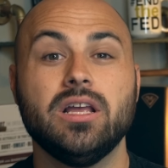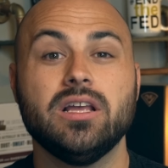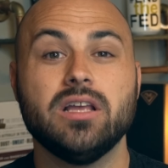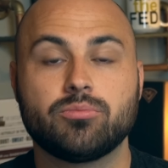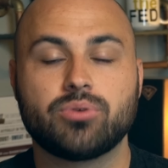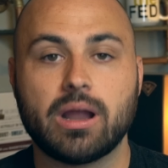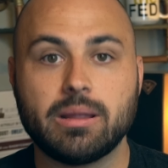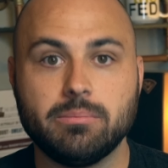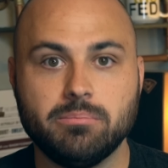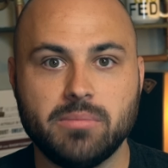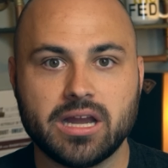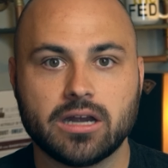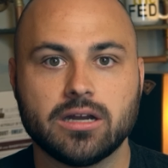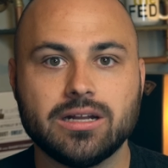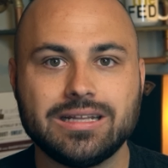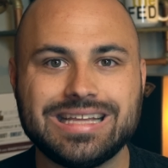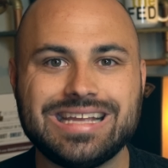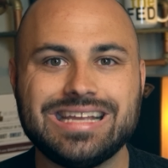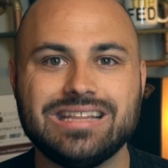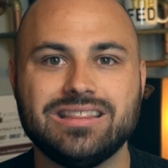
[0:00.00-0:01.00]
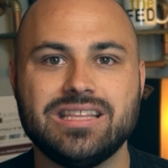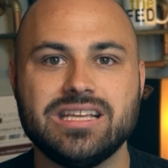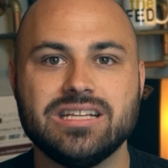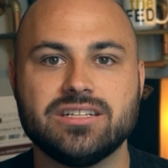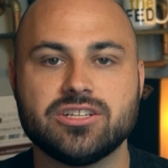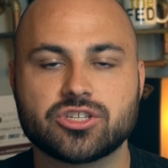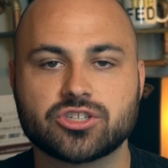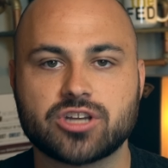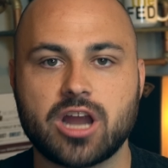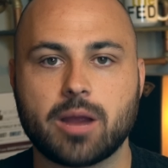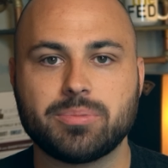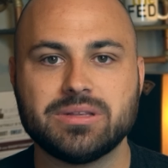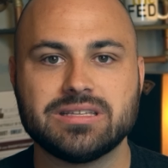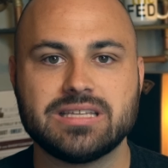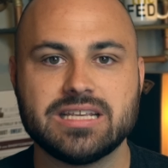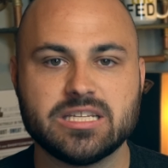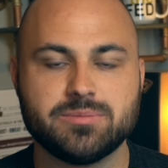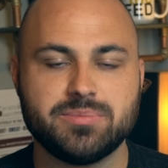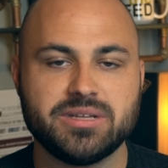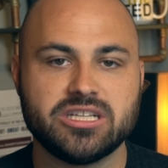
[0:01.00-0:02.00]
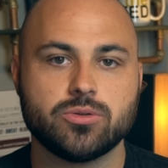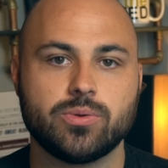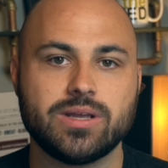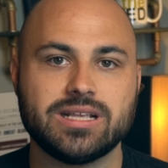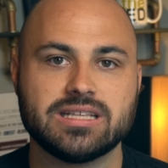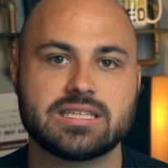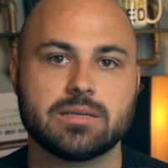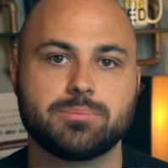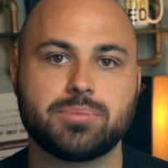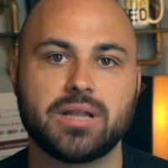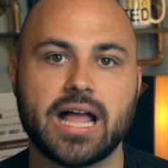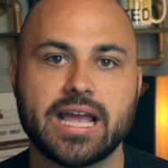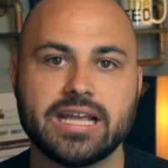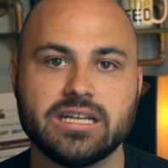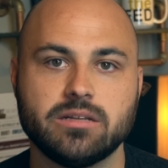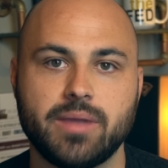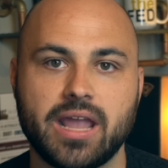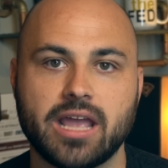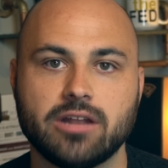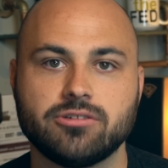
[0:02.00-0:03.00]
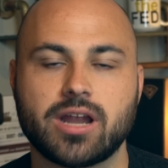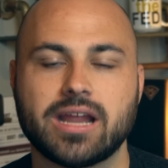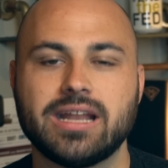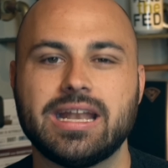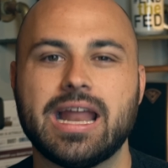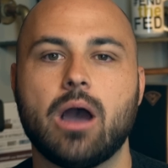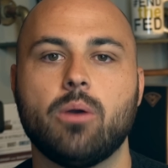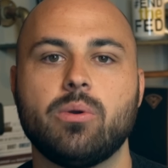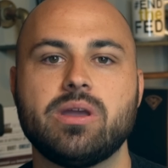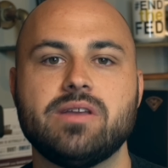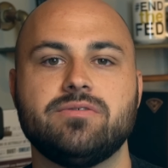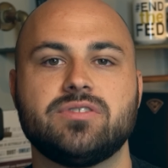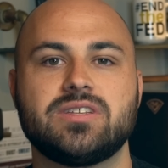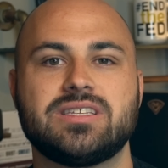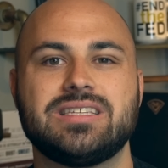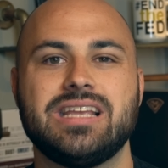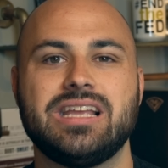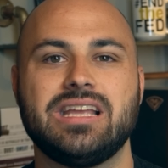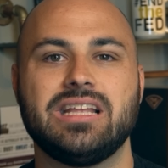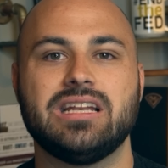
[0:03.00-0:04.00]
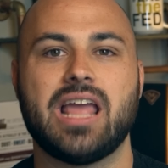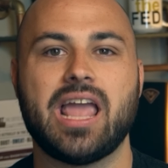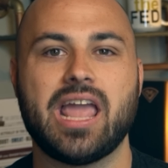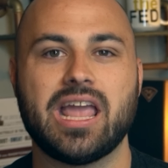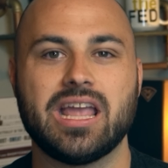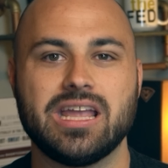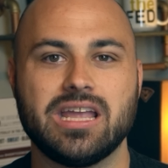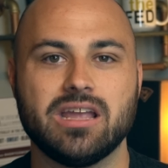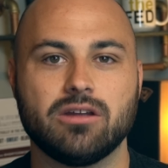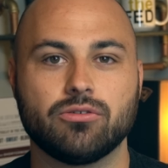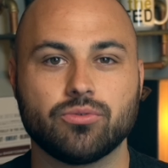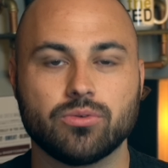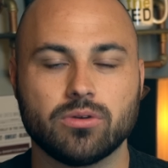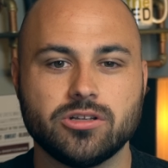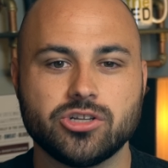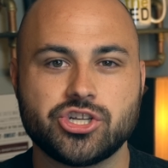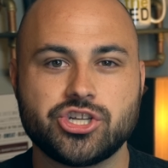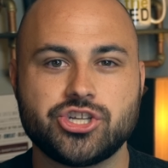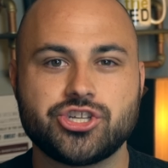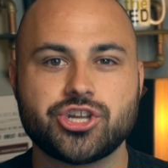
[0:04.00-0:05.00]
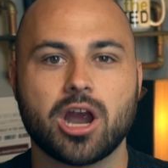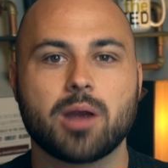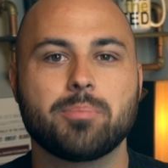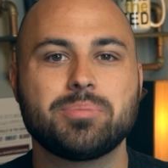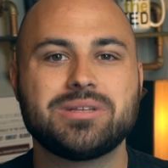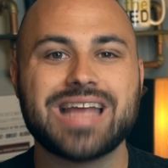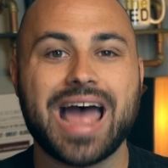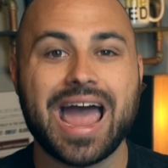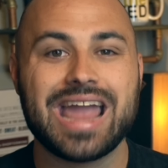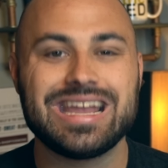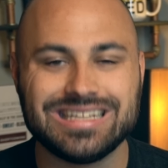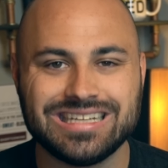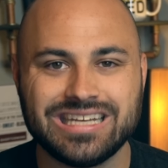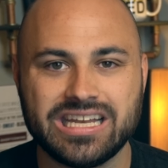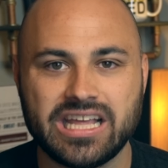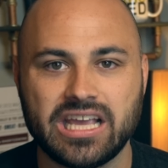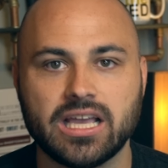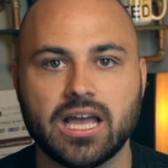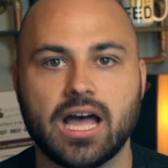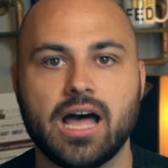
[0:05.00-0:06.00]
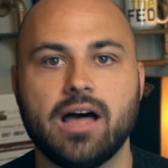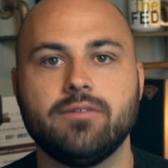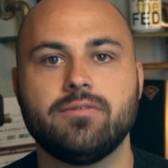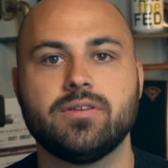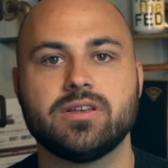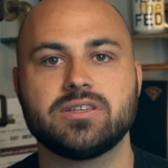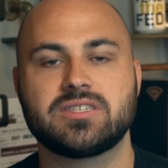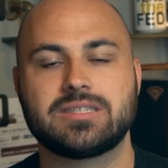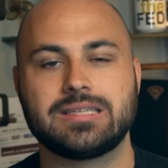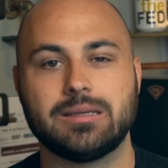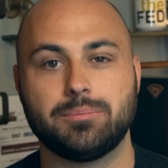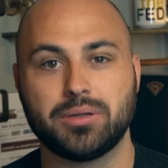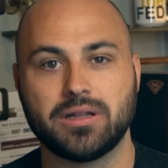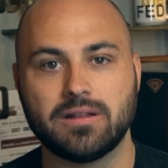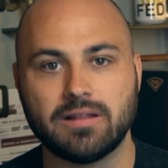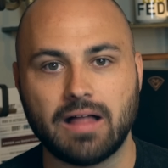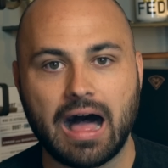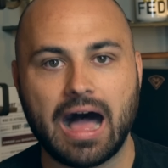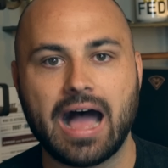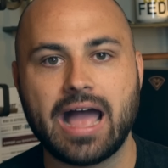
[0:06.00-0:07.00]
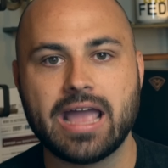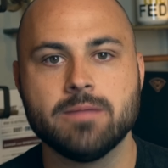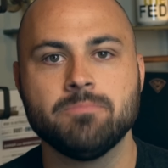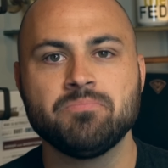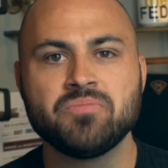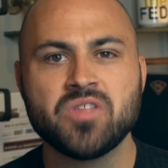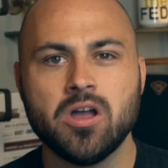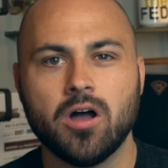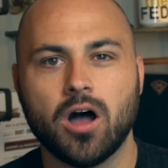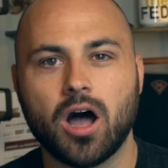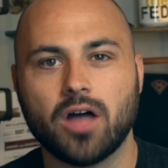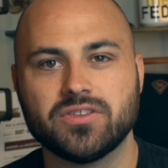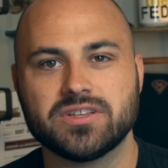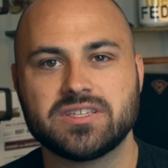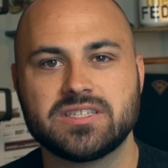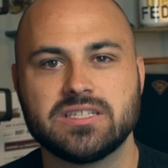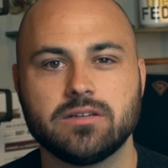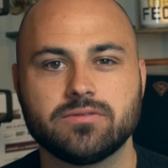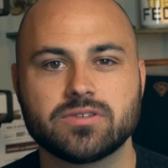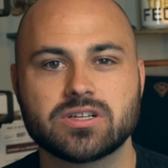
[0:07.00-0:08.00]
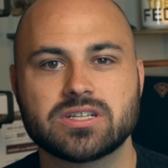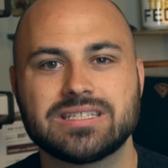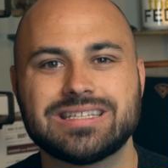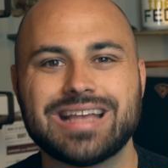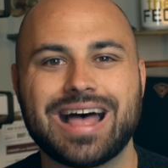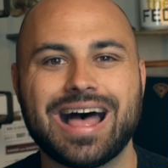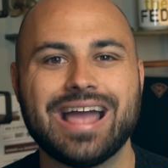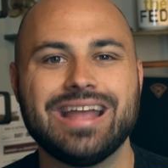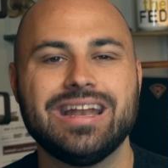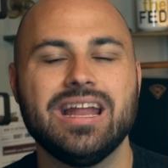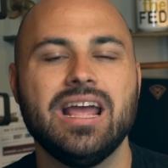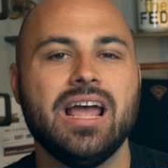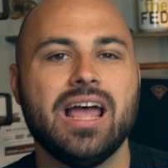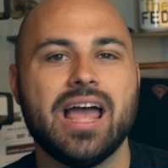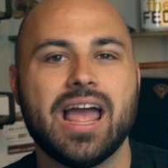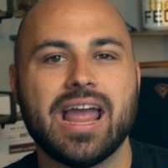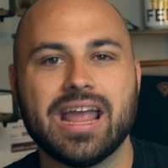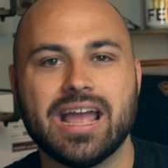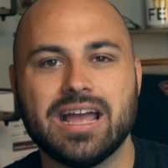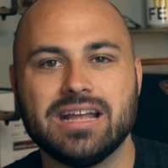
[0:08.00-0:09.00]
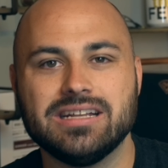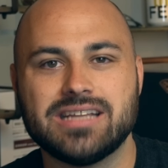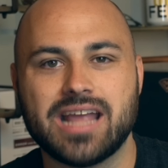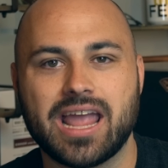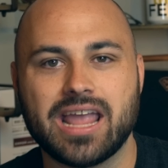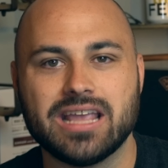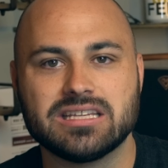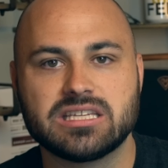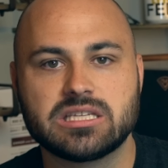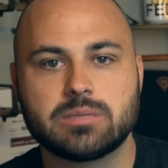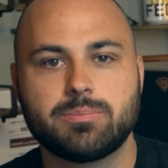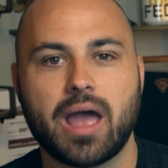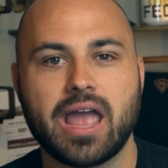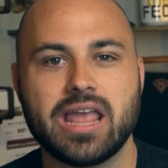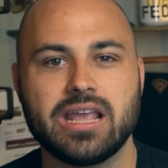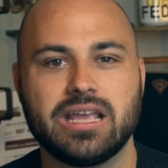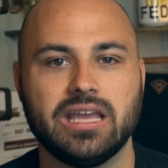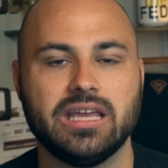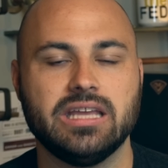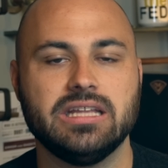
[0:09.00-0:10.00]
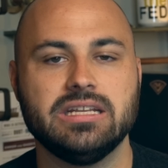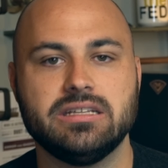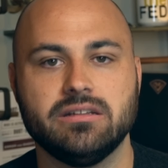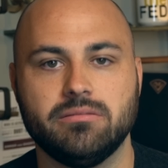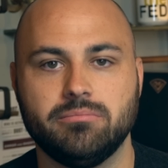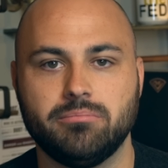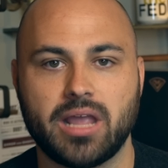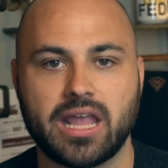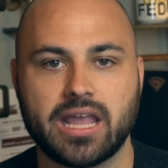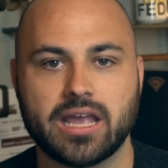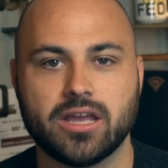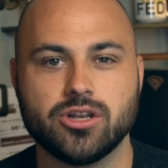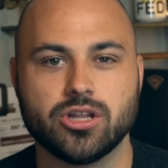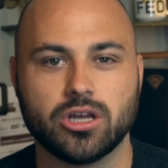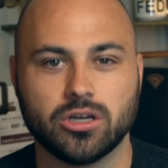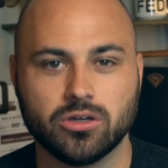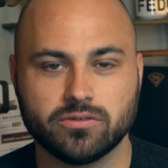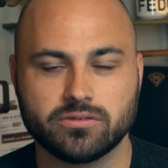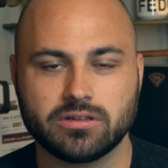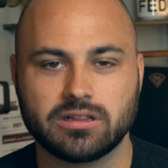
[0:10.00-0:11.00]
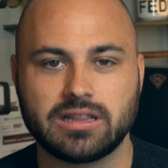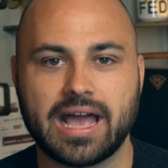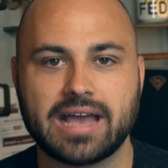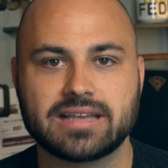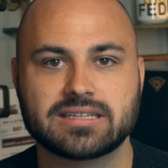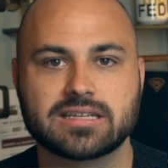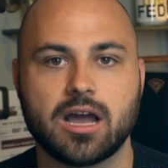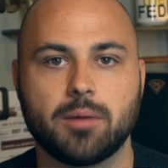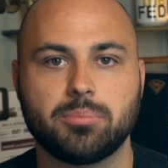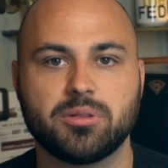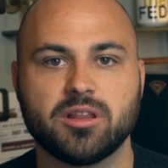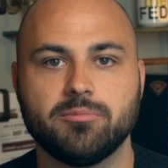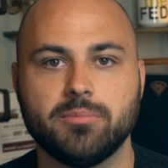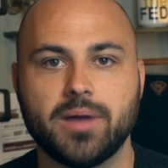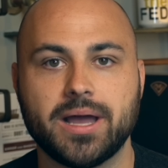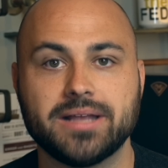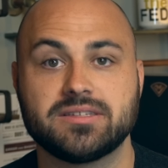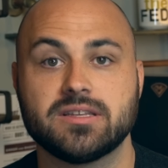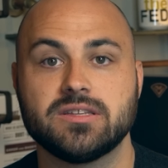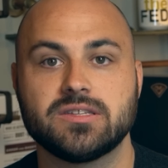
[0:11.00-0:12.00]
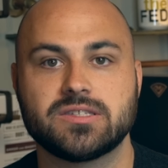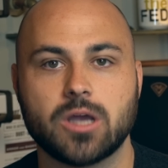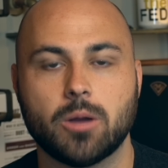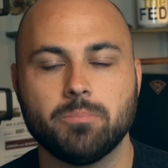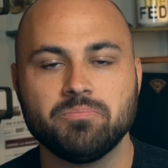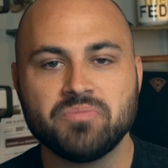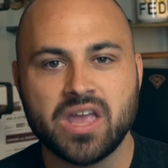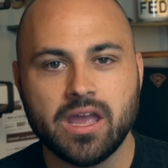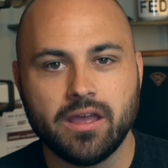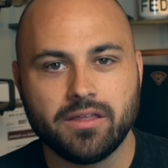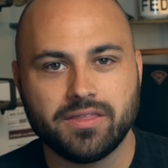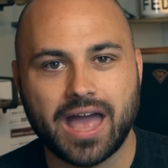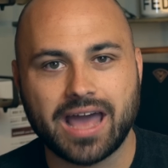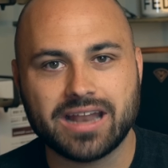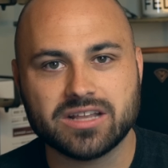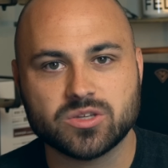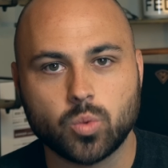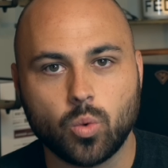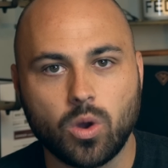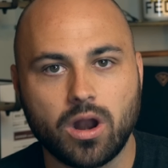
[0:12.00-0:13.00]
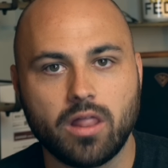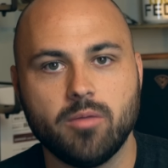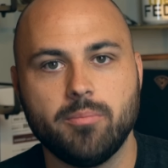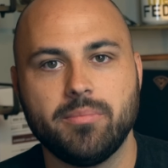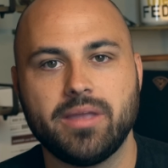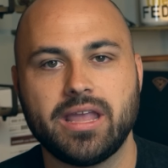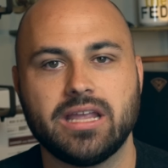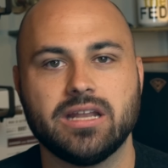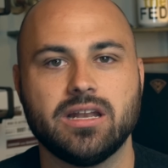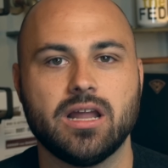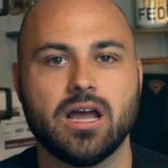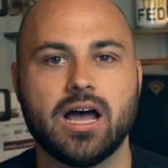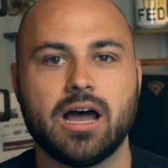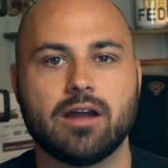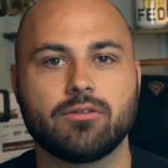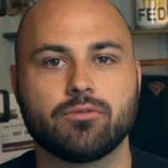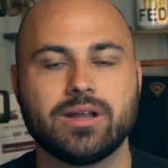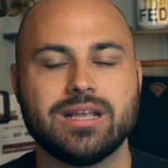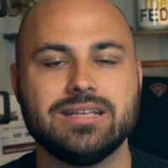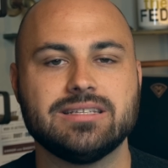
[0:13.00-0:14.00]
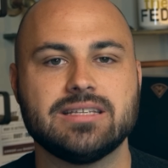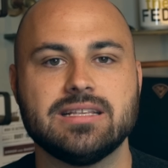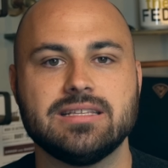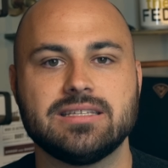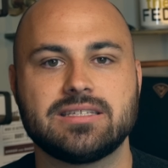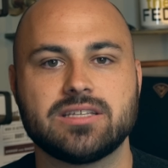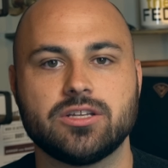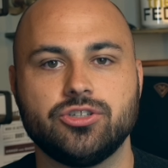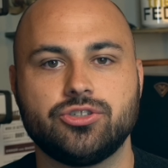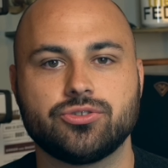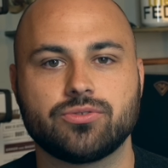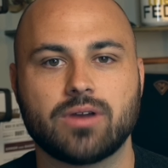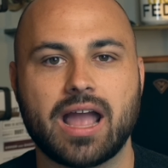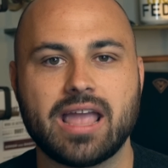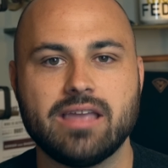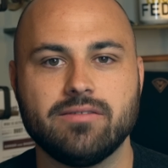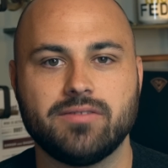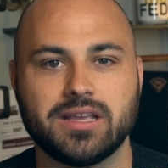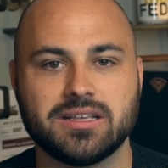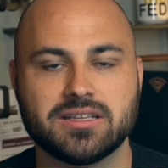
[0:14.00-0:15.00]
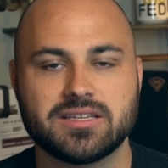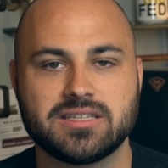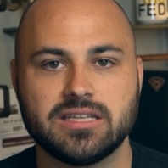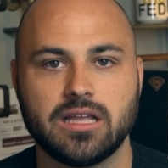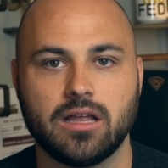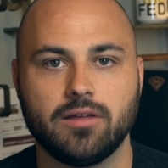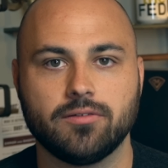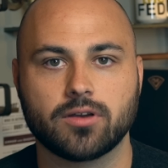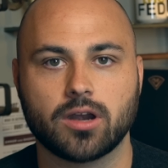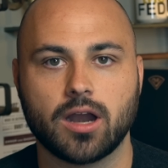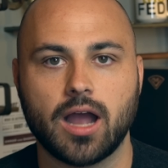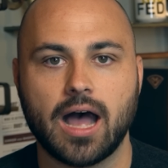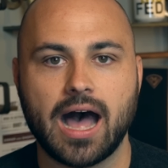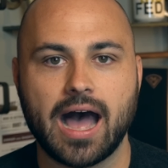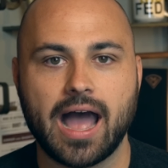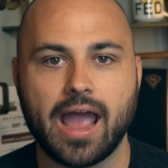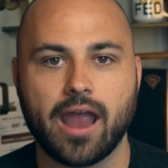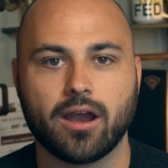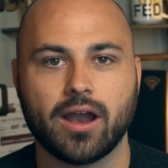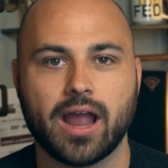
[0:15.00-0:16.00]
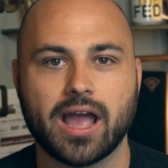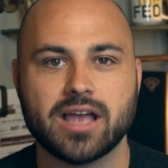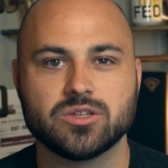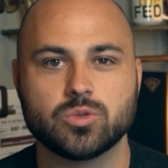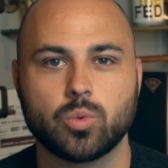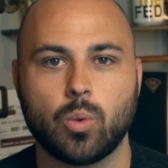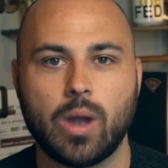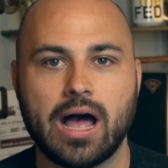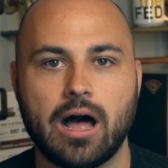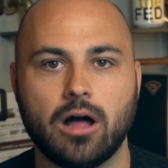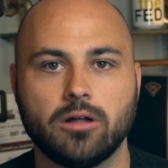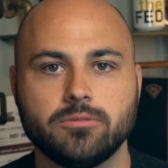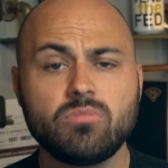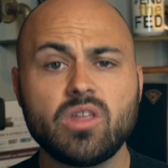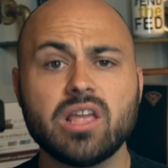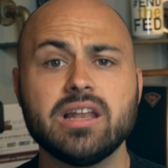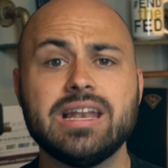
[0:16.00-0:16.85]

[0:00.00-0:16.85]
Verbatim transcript: Primarily the discrepancies between supply and demand right now. We've seen a sharp tightening of supply on the silver side and a spike in demand over the last couple of months. And so that is one of the main uh, reasons driving silver higher as well.